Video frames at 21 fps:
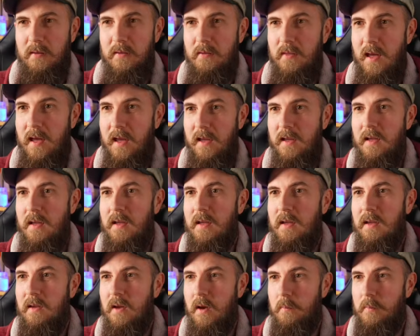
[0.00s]
that
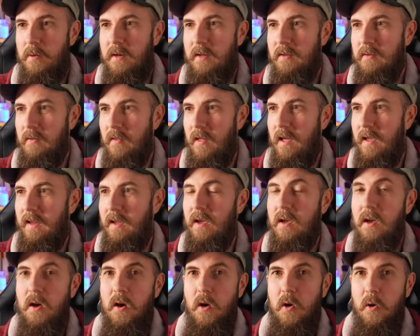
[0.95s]
companies like
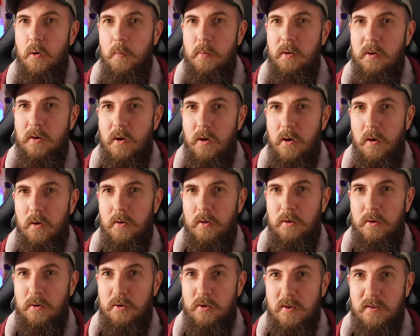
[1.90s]
OpenCode,
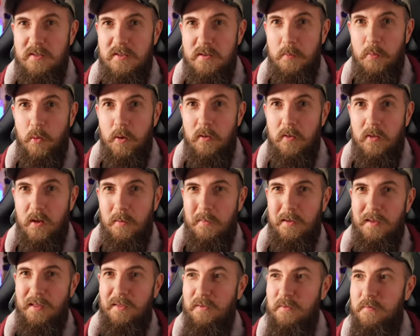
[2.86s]
you should support them.
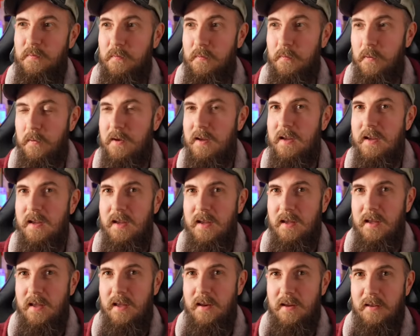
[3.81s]
It's free
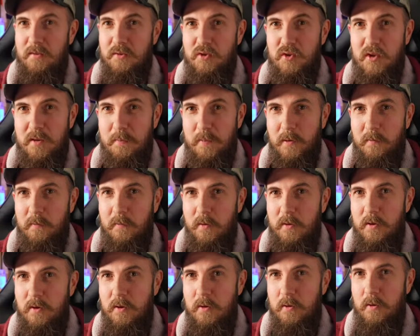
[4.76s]
and it's cheaper for
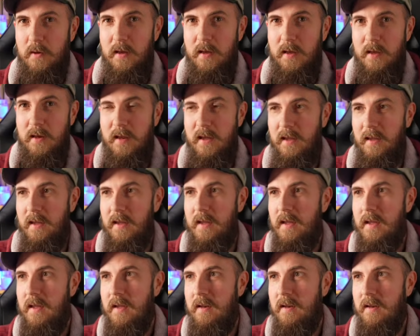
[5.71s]
you, and it
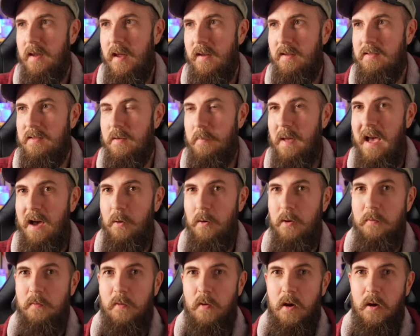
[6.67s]
takes the power
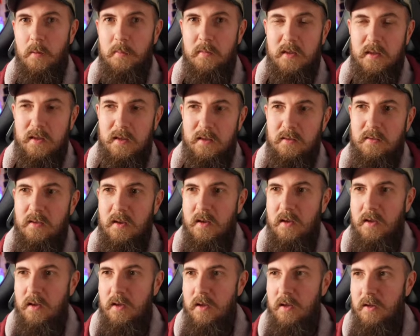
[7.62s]
from these,
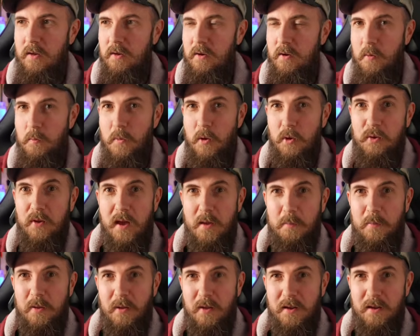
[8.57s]

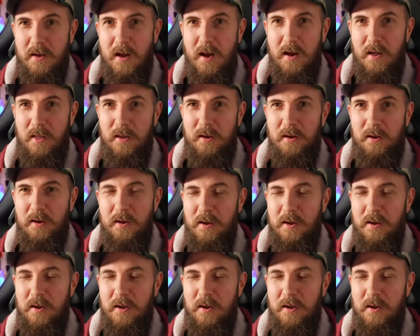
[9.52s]
multi-billion-dollar